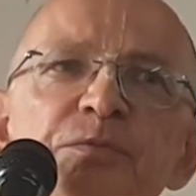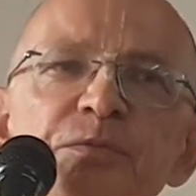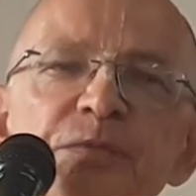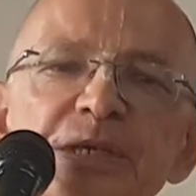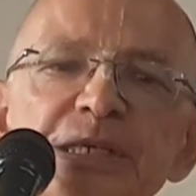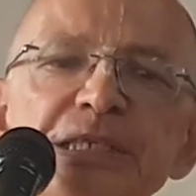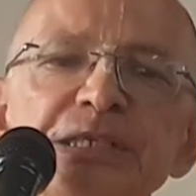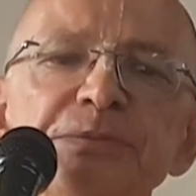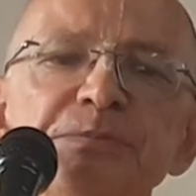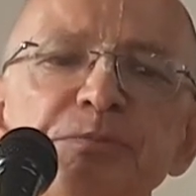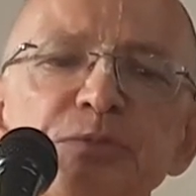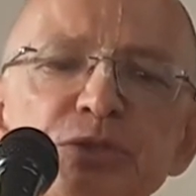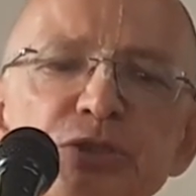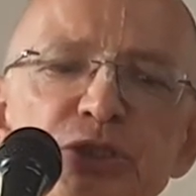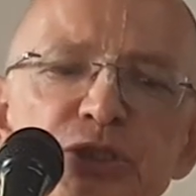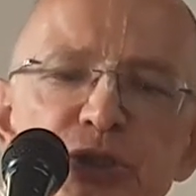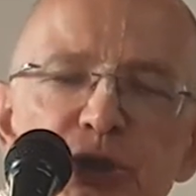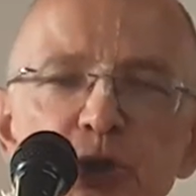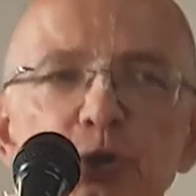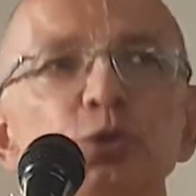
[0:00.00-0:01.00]
we
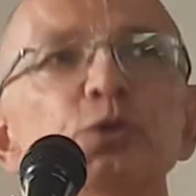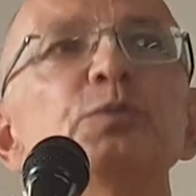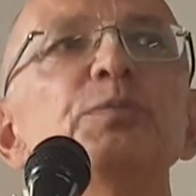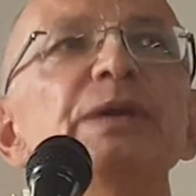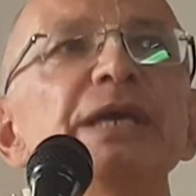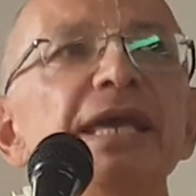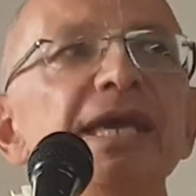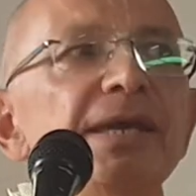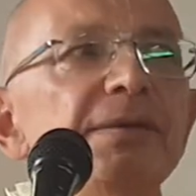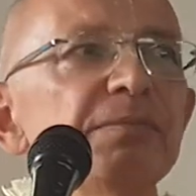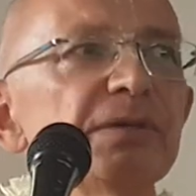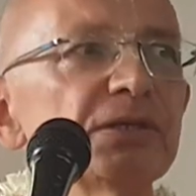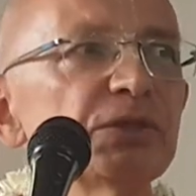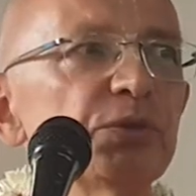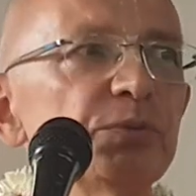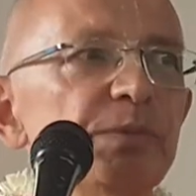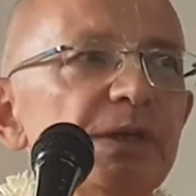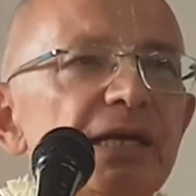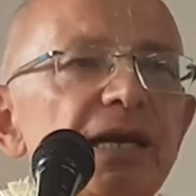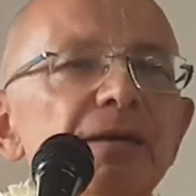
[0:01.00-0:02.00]
should be able
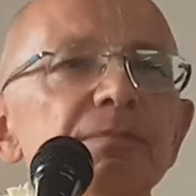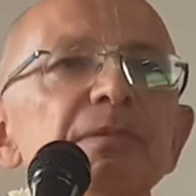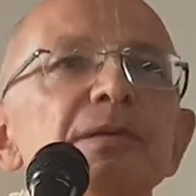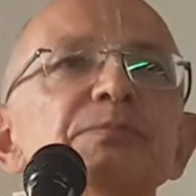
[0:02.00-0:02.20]
to become